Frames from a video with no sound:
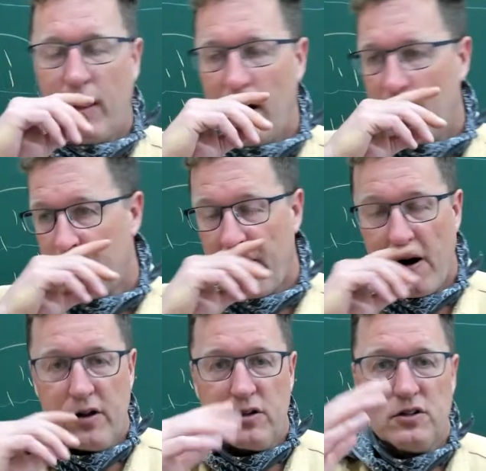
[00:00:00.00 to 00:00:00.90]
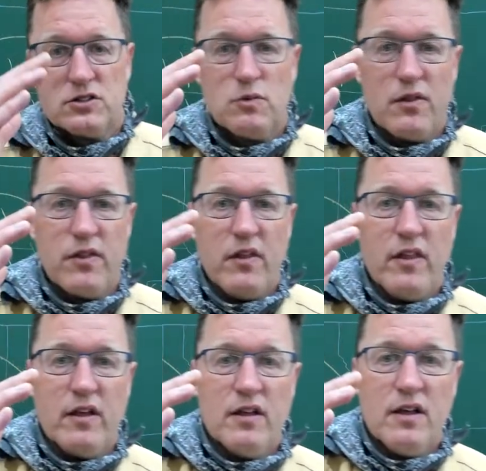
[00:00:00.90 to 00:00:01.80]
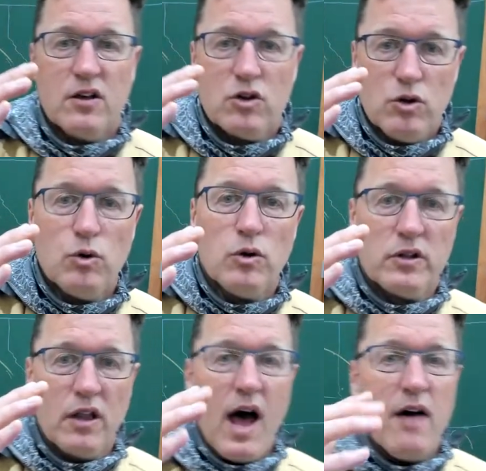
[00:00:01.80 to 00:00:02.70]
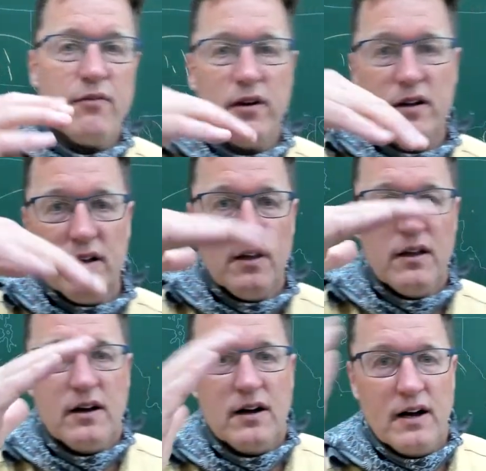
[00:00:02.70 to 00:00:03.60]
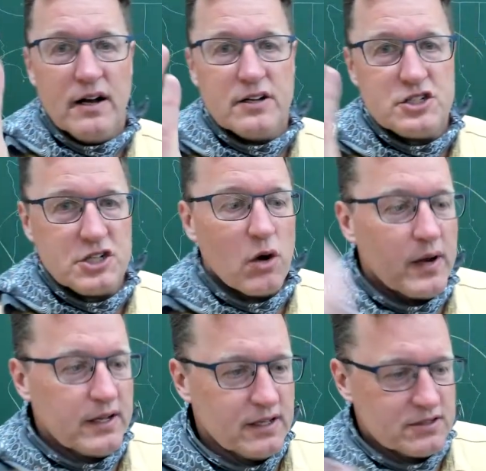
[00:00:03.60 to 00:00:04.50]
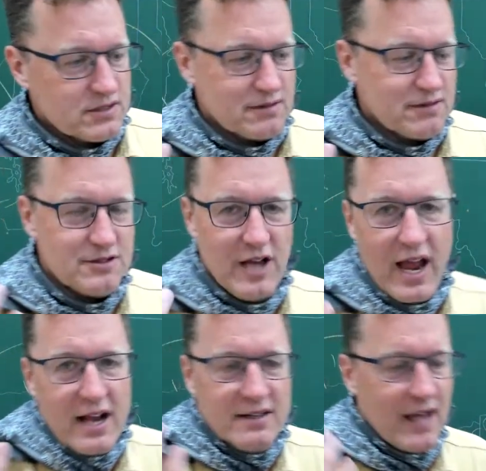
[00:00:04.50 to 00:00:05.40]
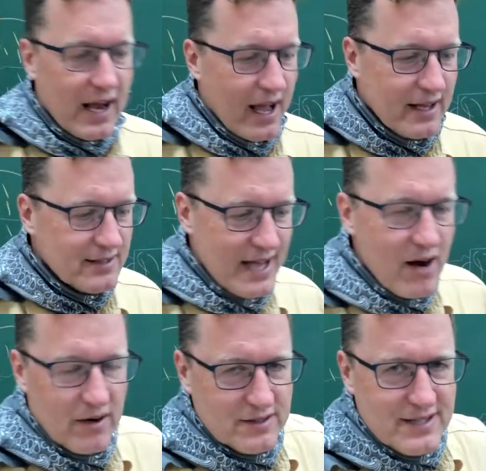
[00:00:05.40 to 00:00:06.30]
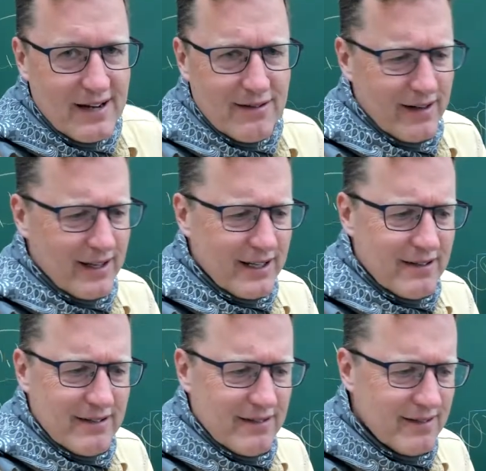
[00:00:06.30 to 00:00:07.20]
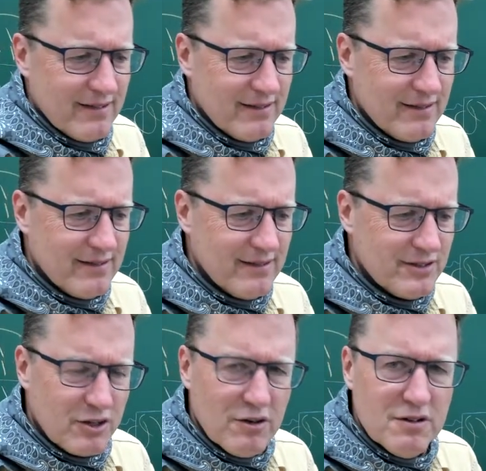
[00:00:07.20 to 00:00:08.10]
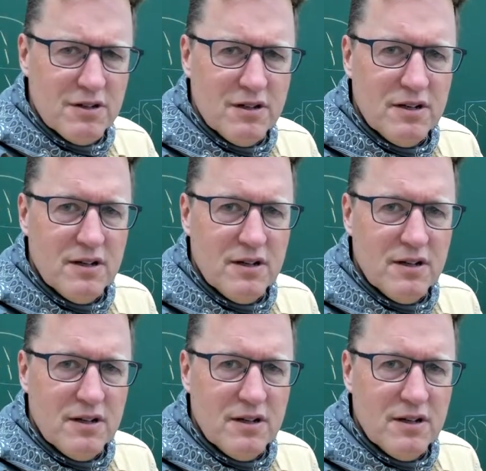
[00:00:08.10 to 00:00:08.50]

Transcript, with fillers: uh, particles within the cooled lava uh, showing this change. I, is that is that really true?